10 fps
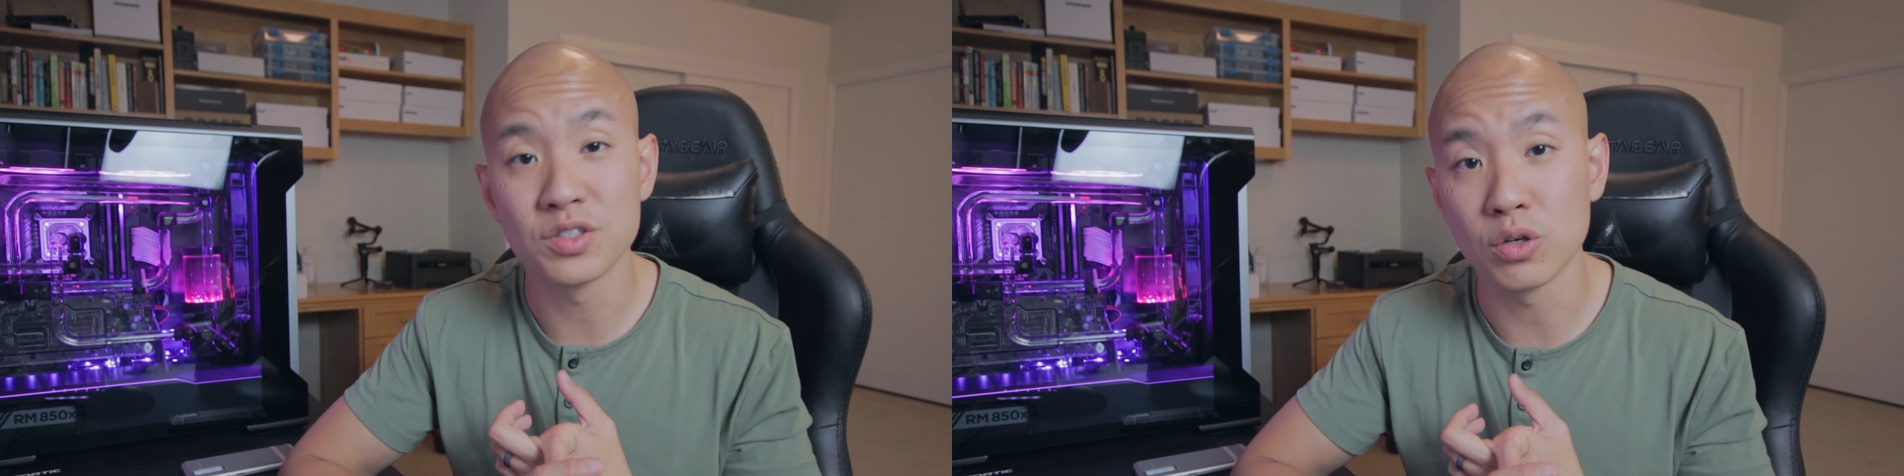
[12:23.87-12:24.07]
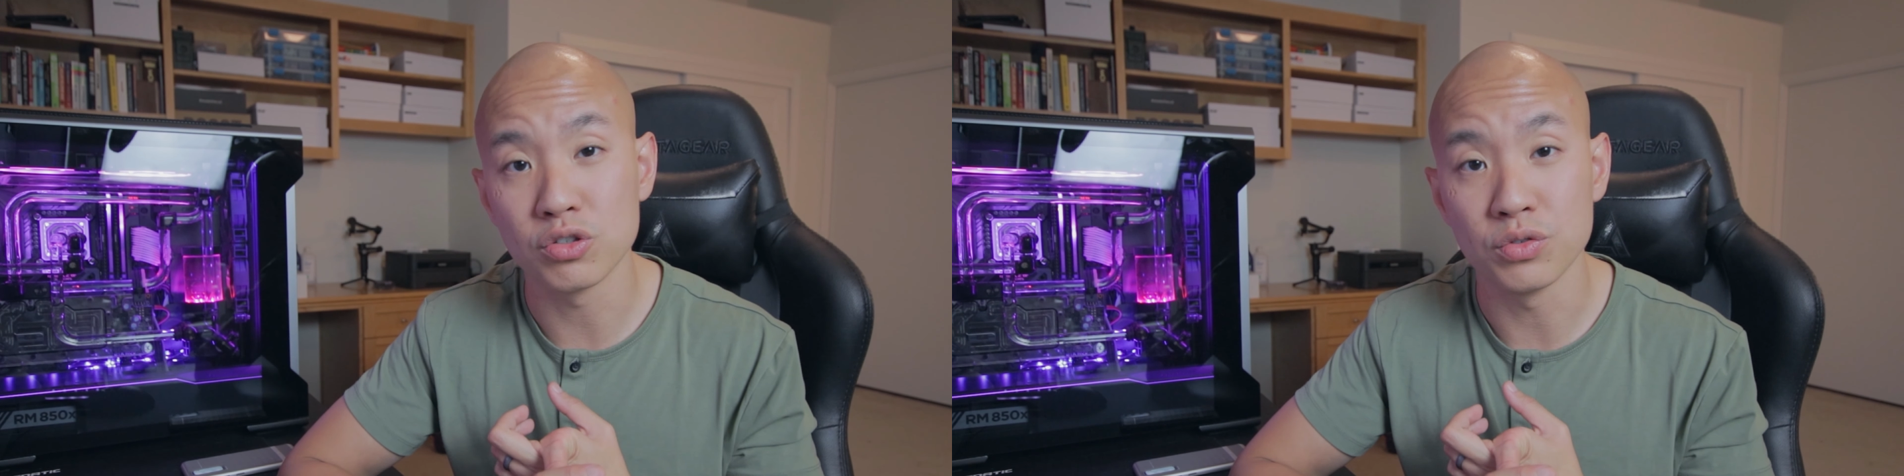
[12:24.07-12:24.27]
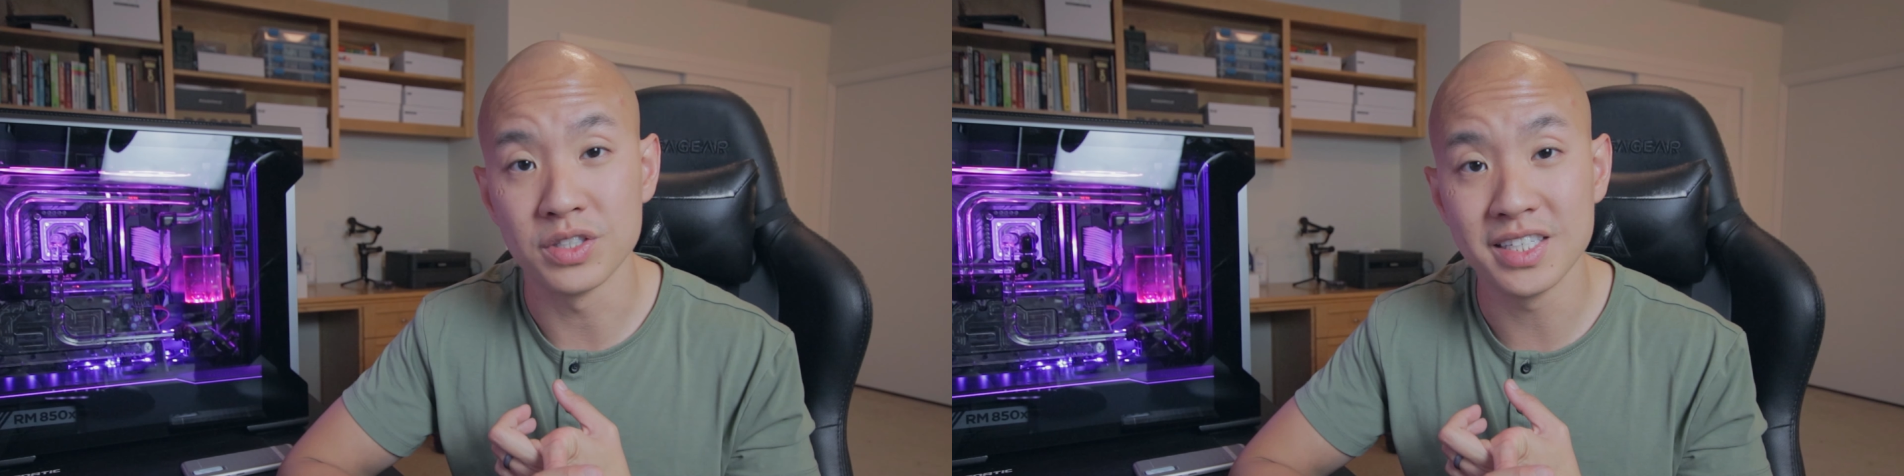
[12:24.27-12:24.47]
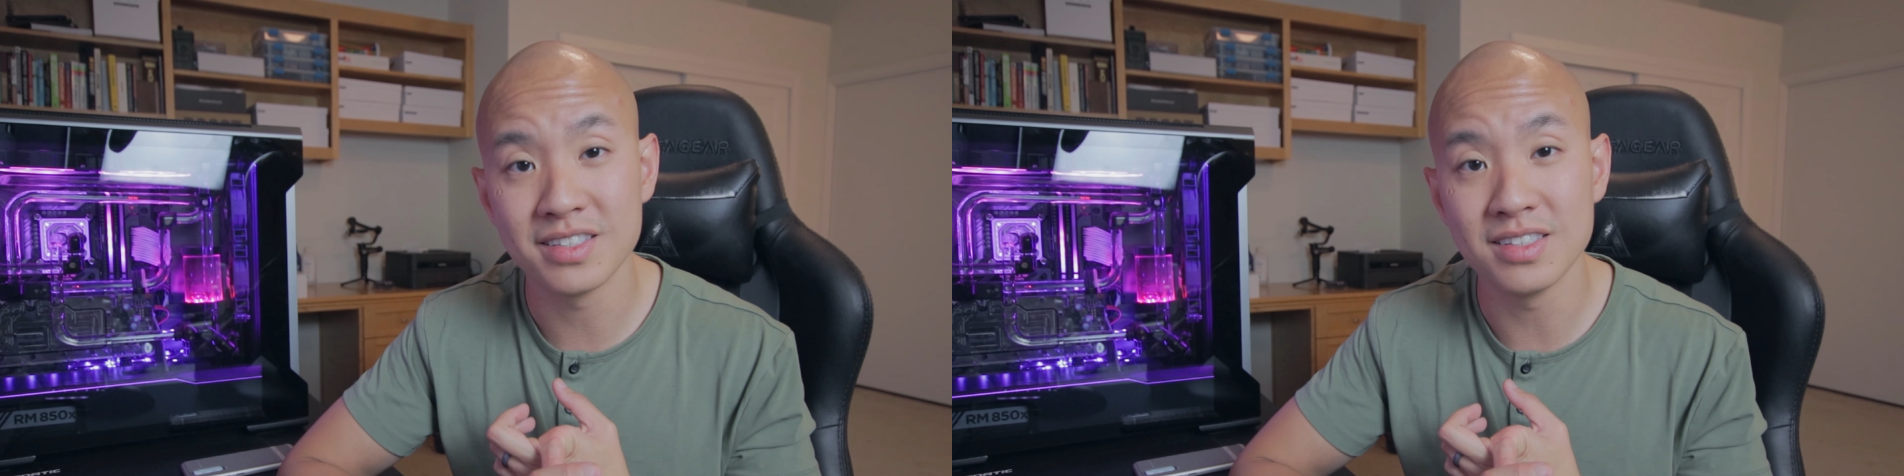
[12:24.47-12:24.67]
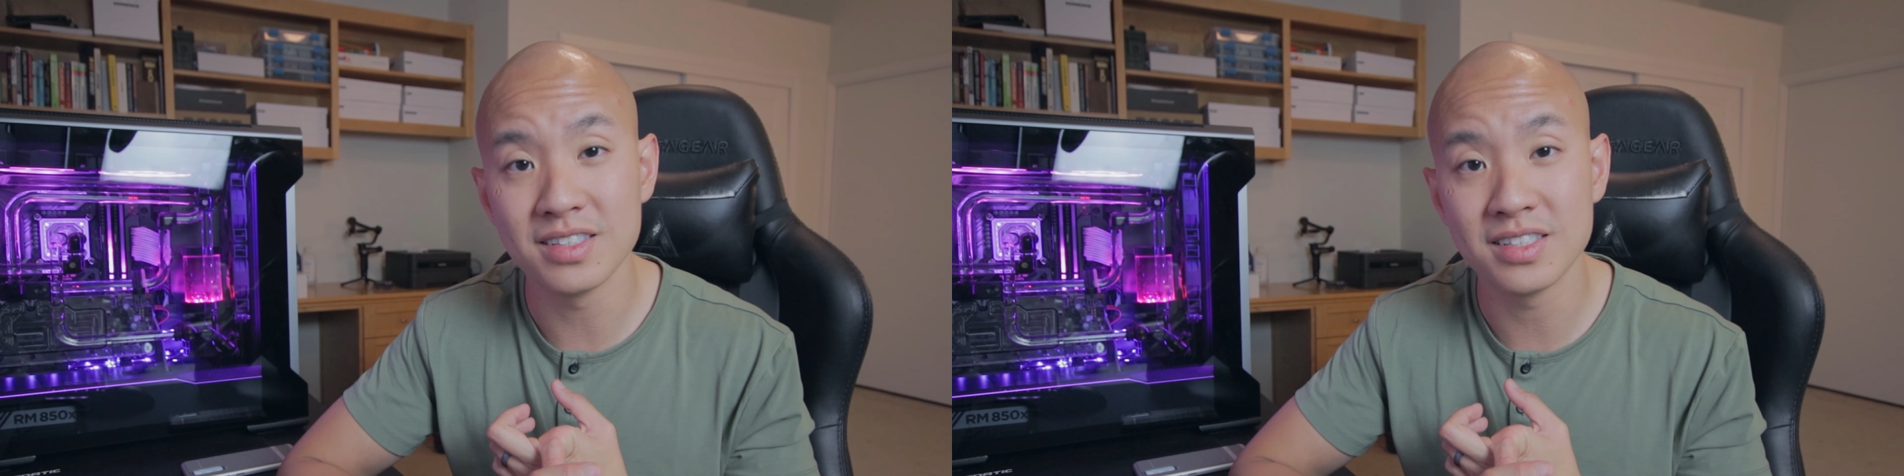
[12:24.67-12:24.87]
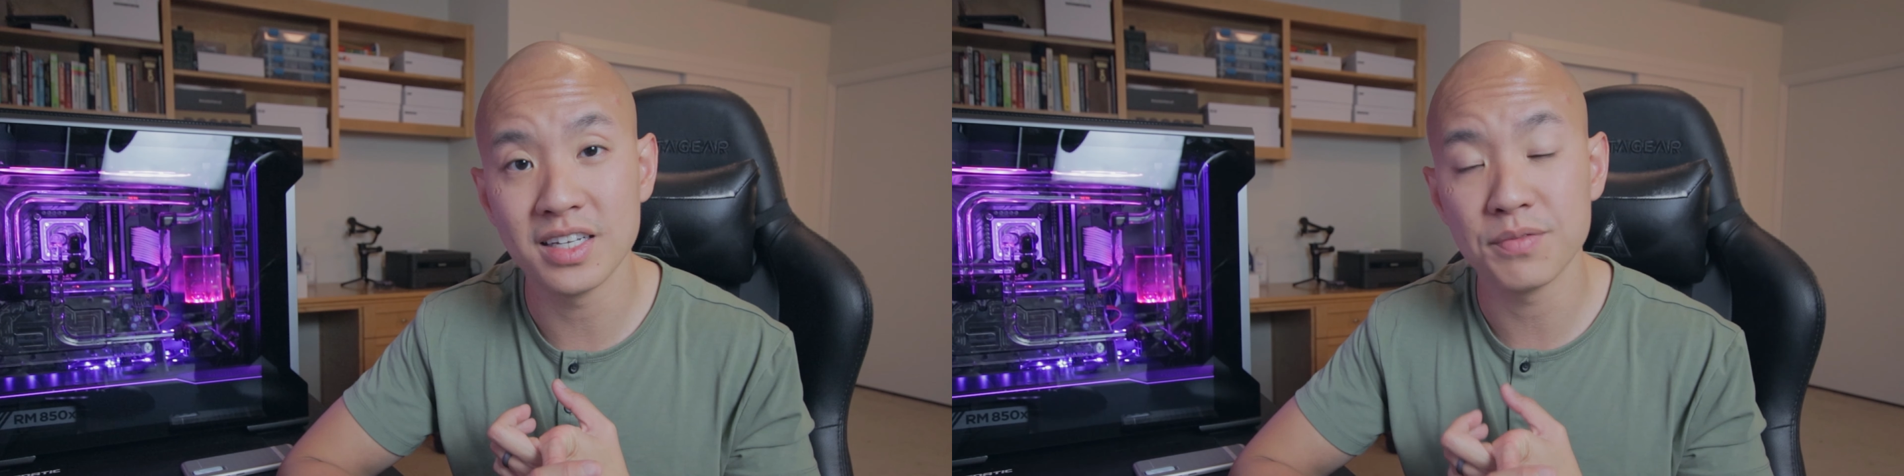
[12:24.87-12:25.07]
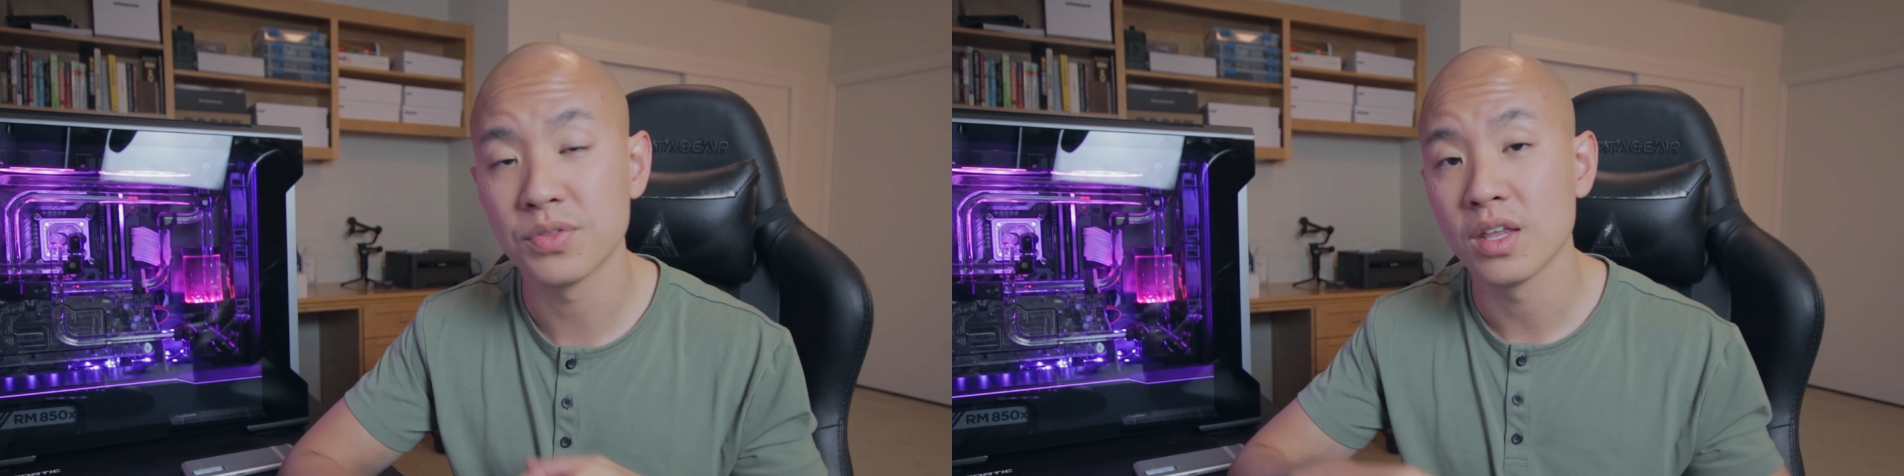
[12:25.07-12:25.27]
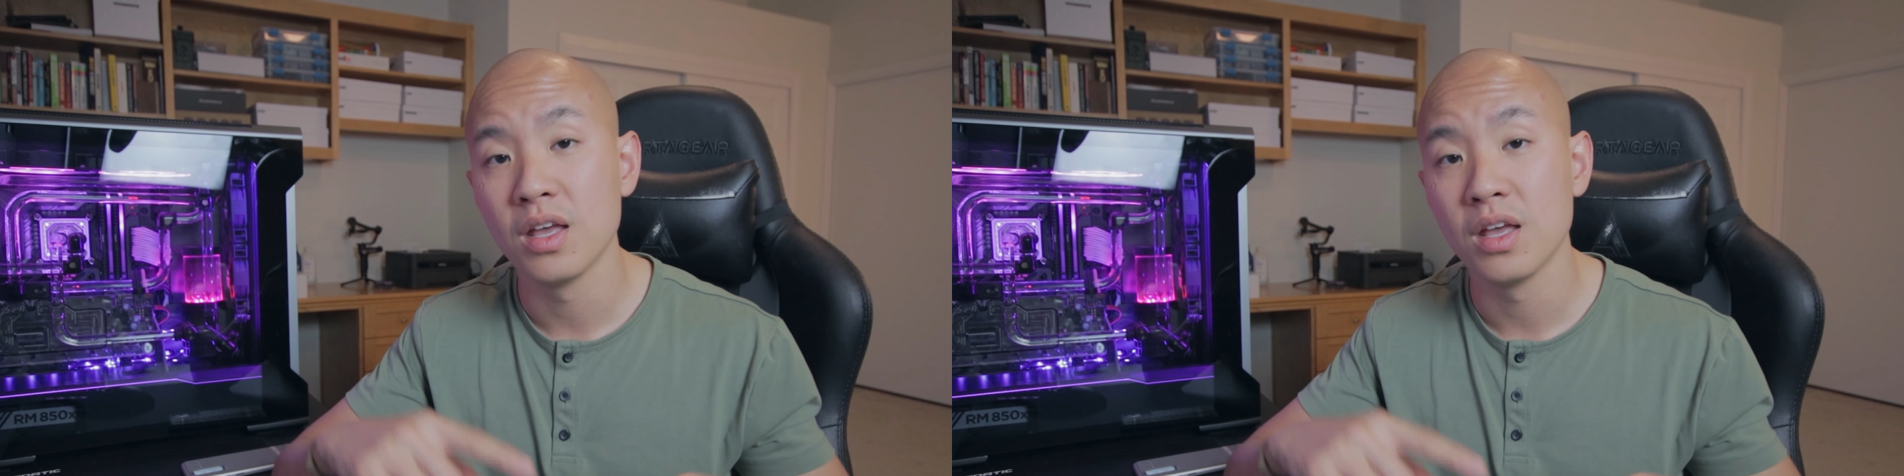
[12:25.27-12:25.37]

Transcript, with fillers: social distancing,